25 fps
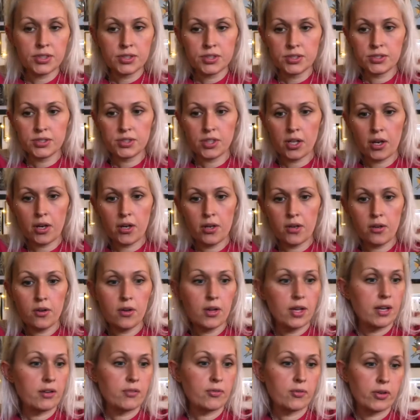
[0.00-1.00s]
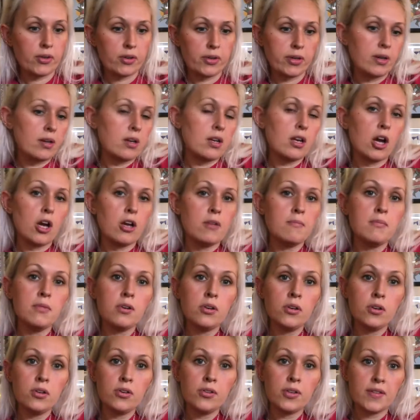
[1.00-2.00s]
So if we're in a low
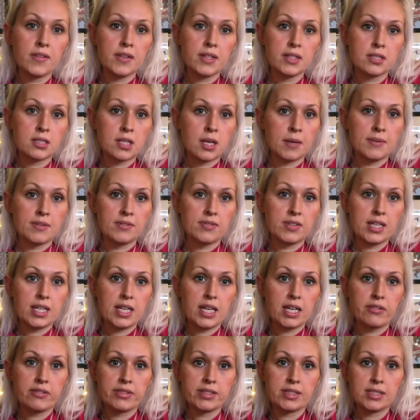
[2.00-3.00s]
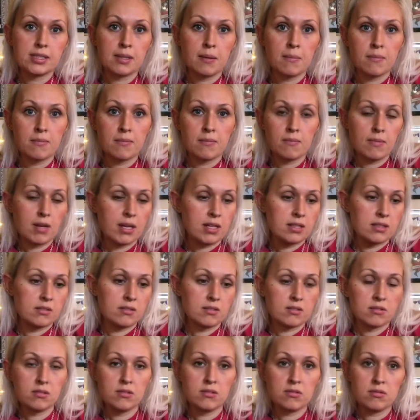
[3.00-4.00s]
mood at this time of year
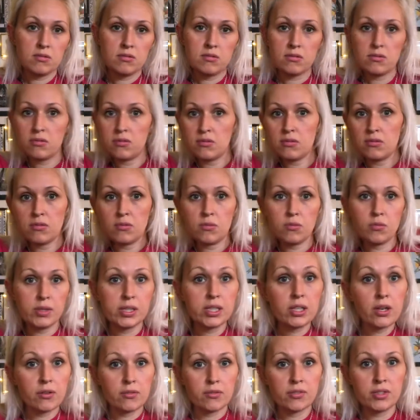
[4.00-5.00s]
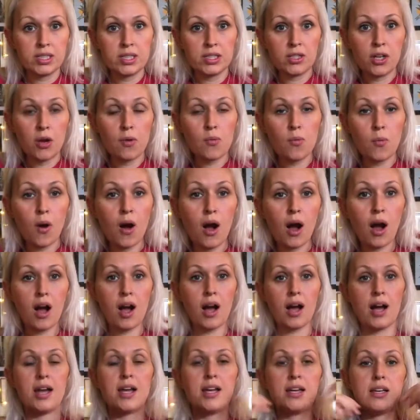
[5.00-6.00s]
and we don't really know
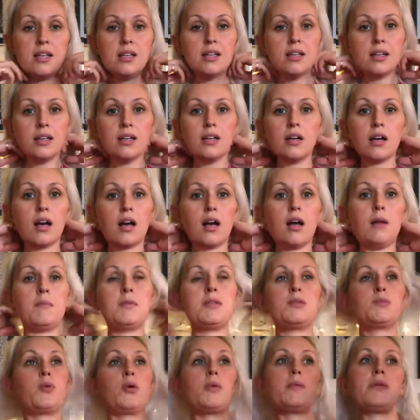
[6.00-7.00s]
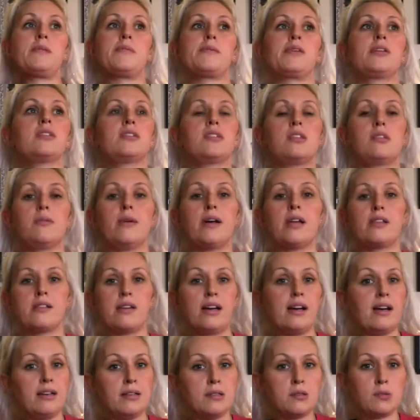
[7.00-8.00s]
why, it's probably because of the weather,
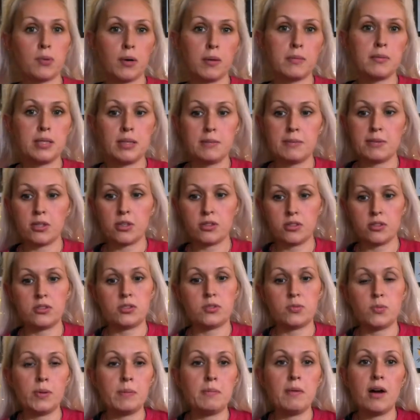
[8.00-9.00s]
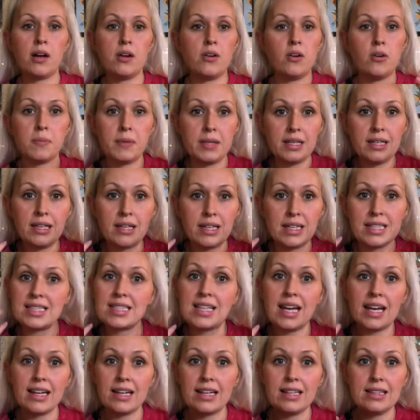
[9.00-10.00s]
and it's probably because we might not be
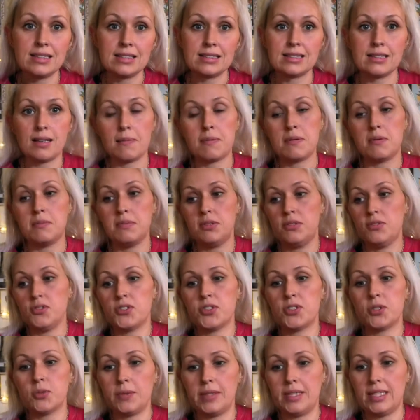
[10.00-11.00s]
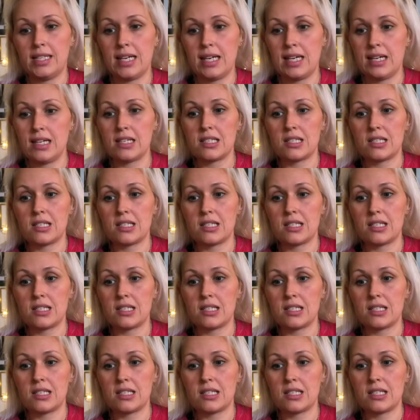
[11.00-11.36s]
taking the supplements that we need.